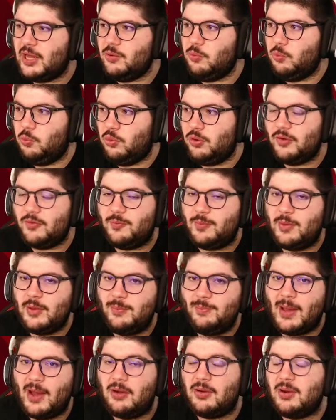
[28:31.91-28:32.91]
it would have
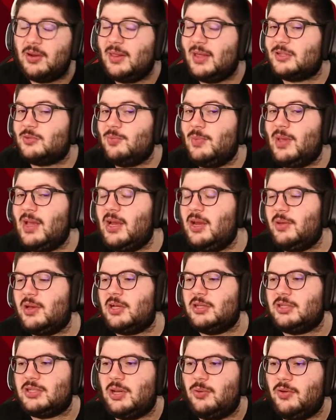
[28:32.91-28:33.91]
been Mount, and that's mainly
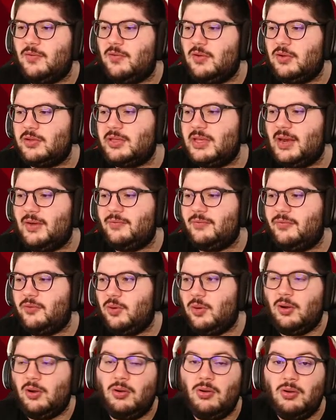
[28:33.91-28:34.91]
because I would have looked at it
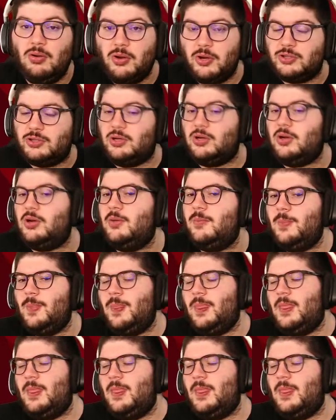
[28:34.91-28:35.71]
for a longer term.